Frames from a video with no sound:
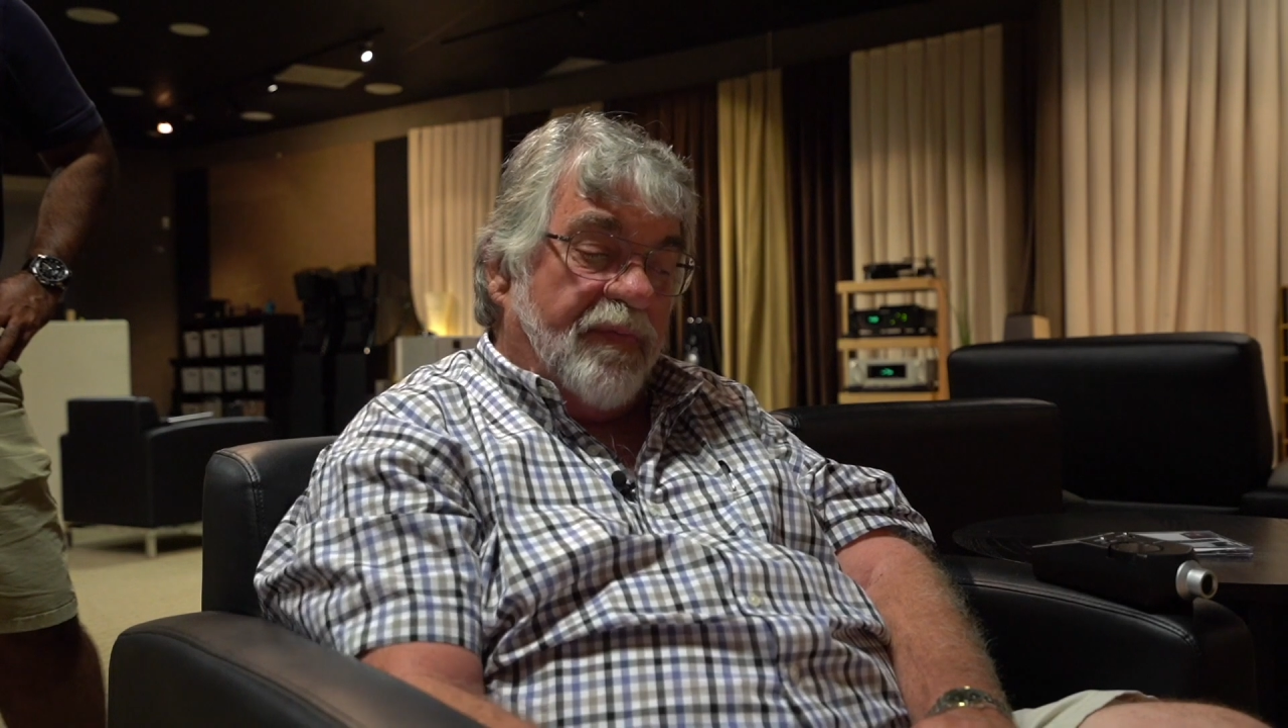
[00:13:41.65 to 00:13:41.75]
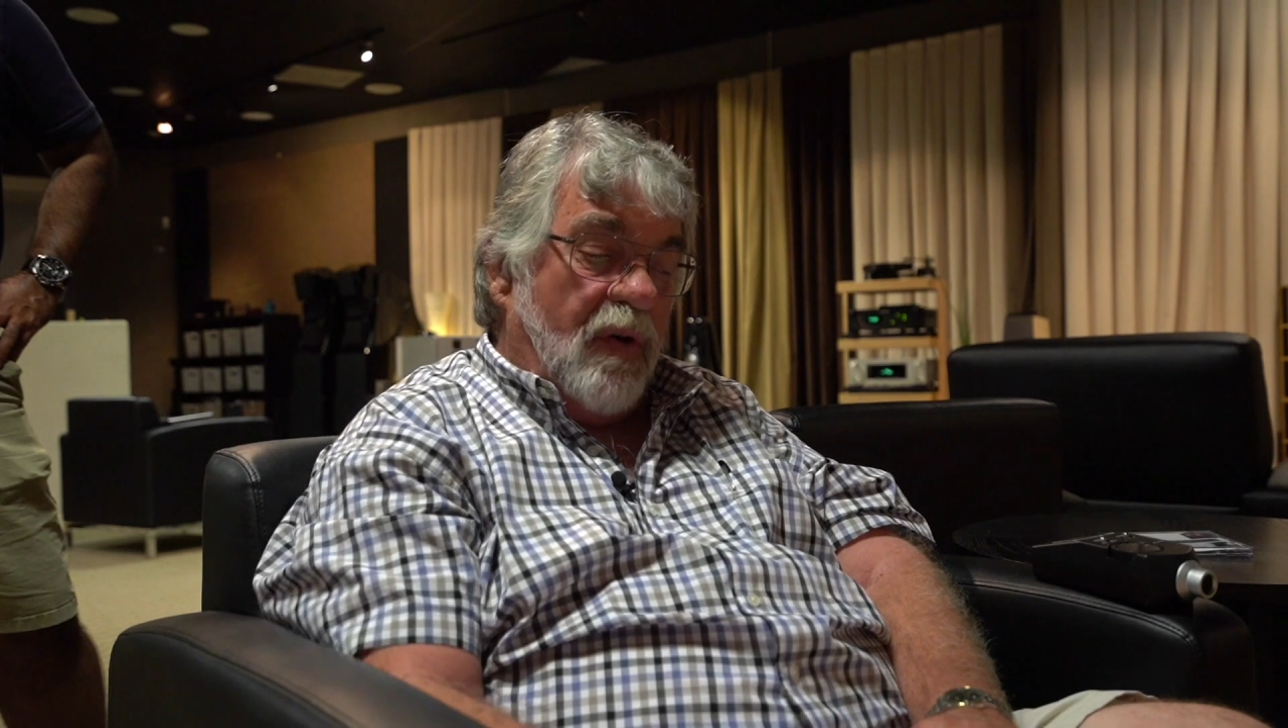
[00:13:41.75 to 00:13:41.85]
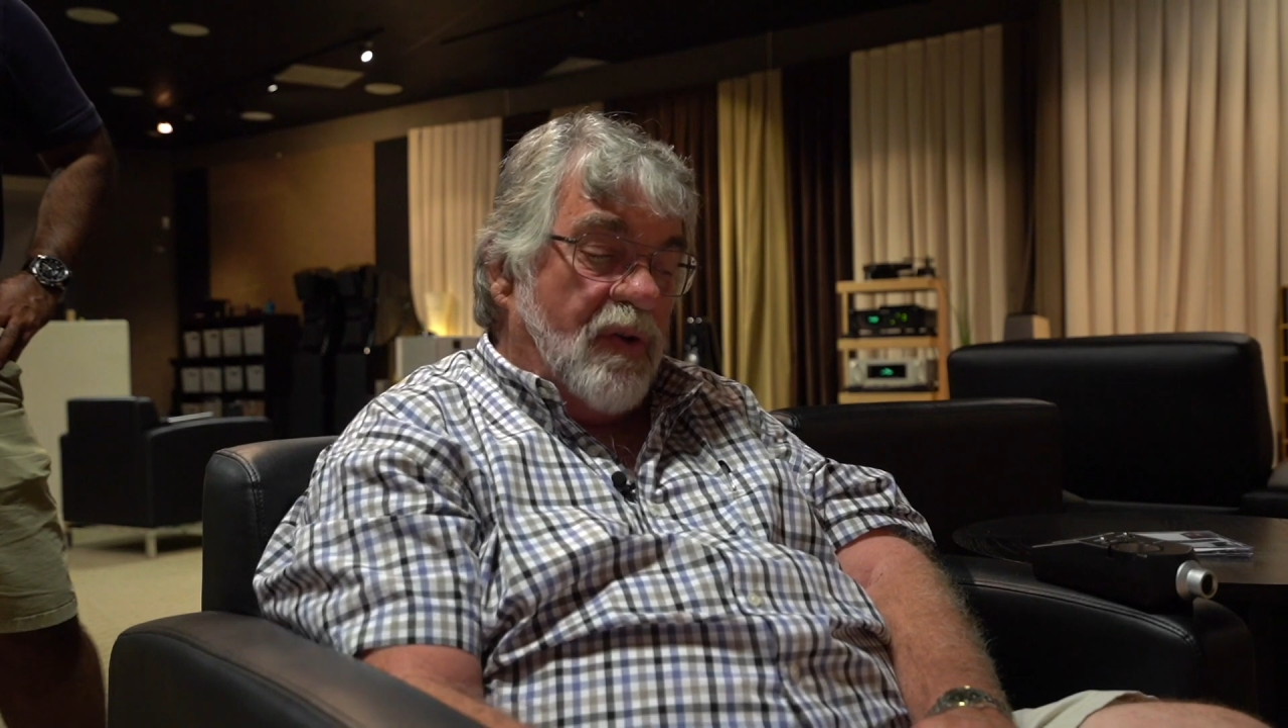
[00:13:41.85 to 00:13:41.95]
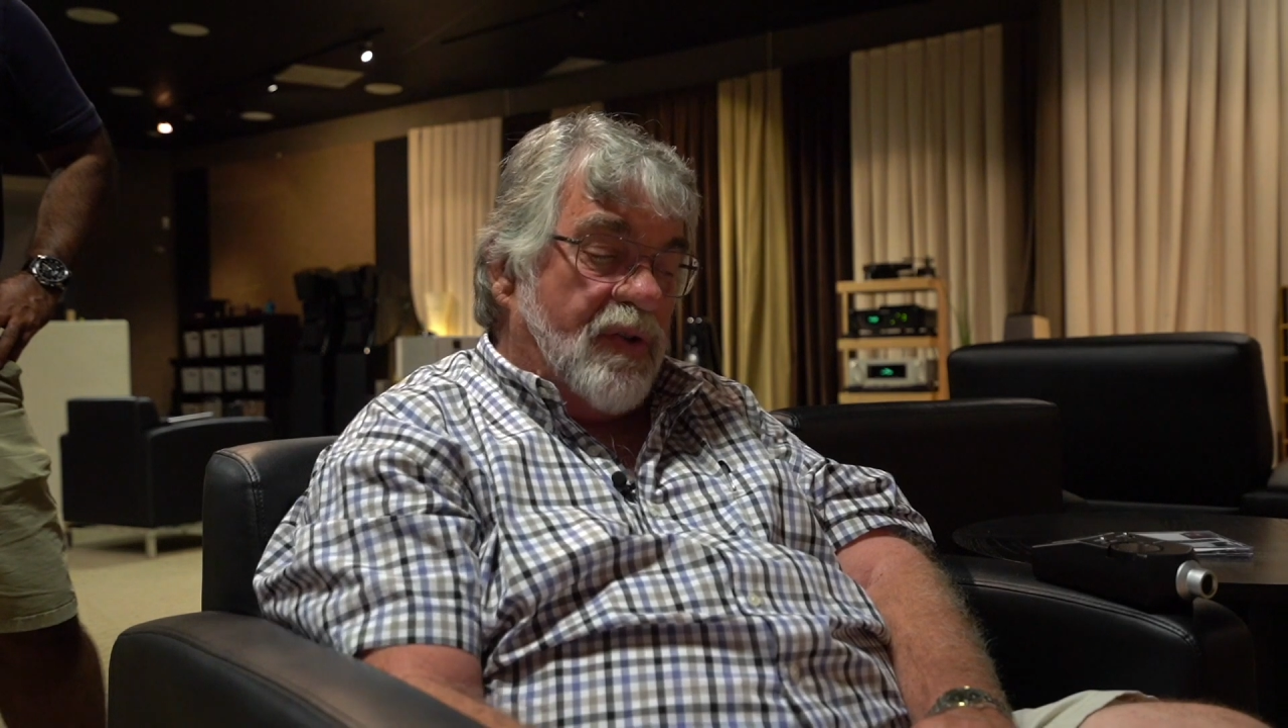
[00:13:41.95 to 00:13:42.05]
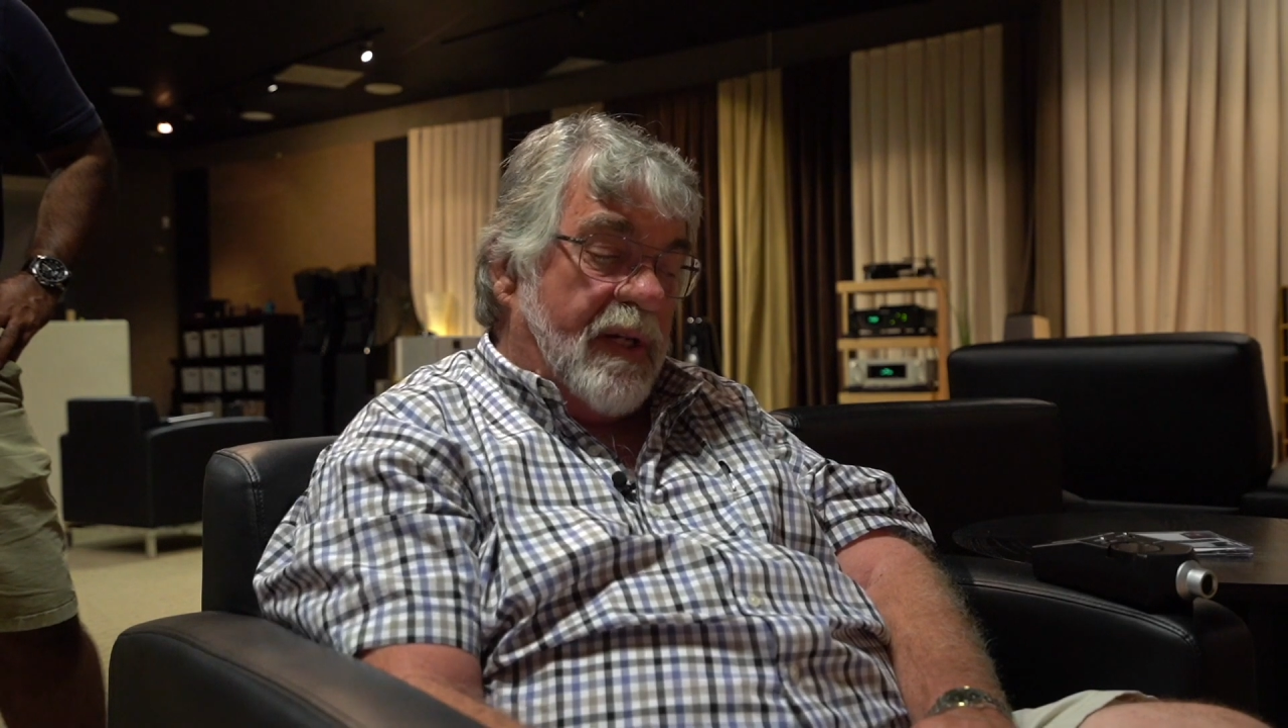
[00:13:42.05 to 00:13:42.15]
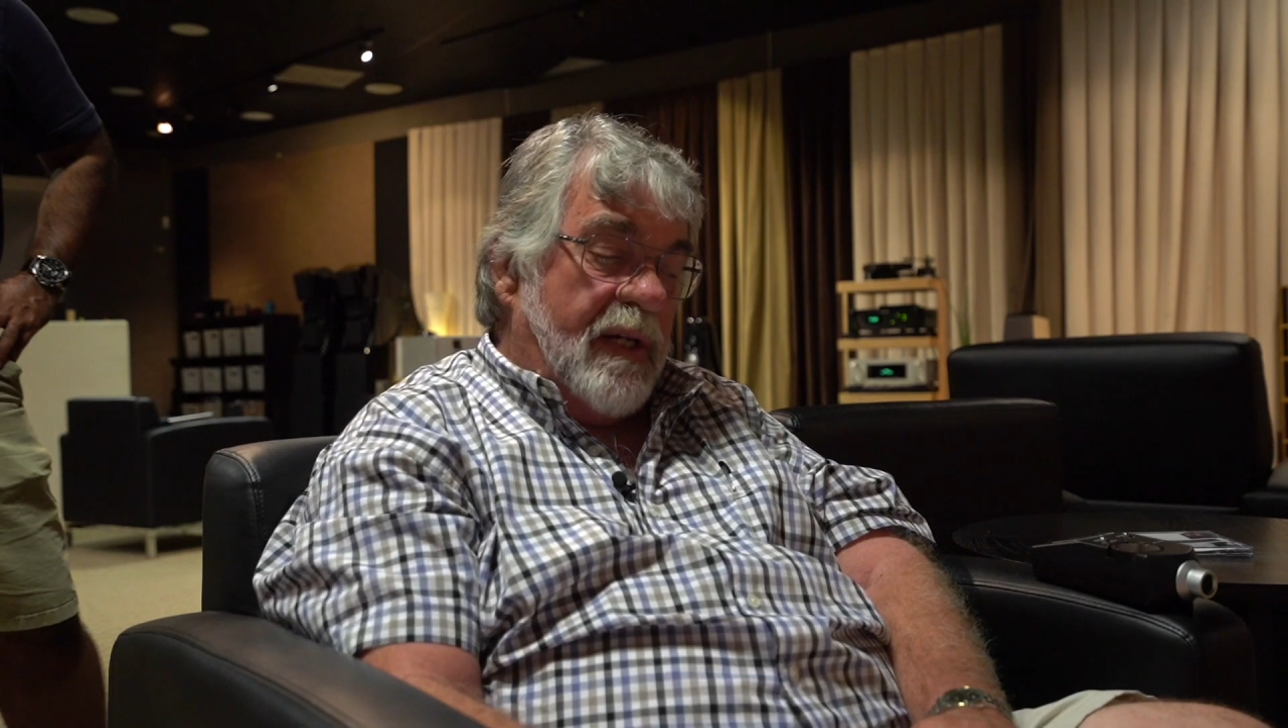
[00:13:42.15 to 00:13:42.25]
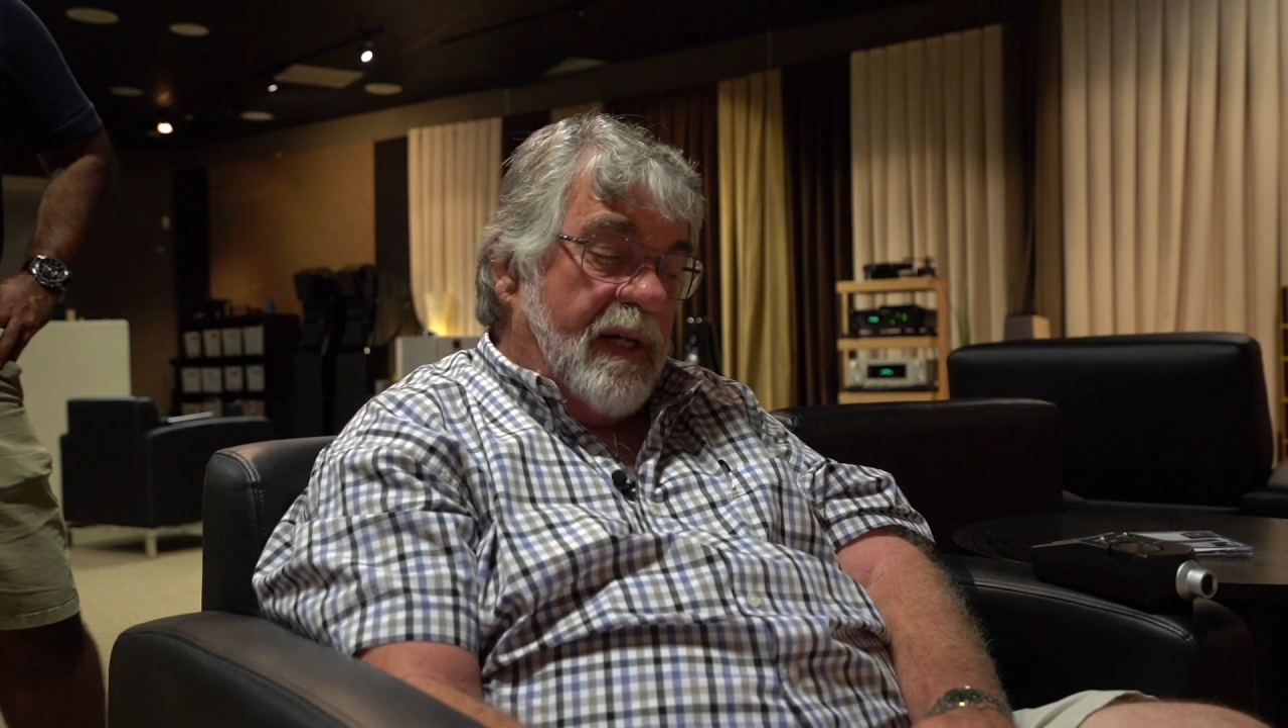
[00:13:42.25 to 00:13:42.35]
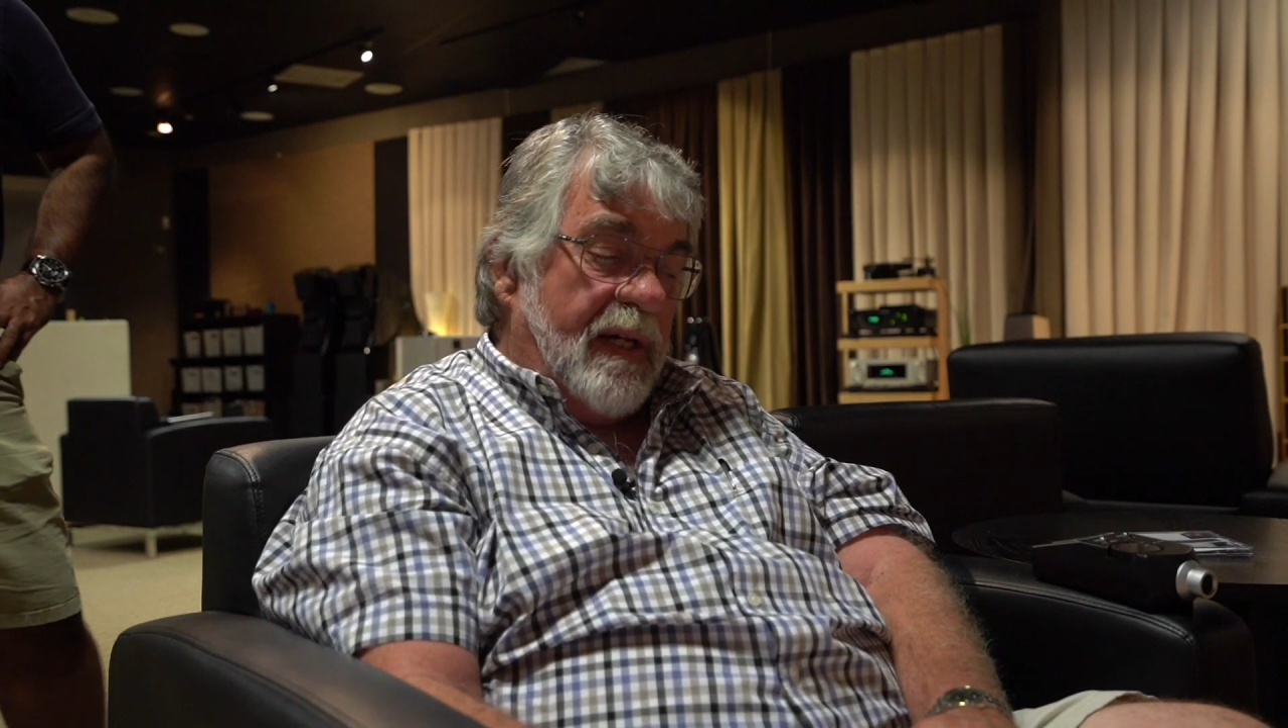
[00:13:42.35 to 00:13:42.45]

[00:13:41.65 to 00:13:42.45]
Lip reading: first.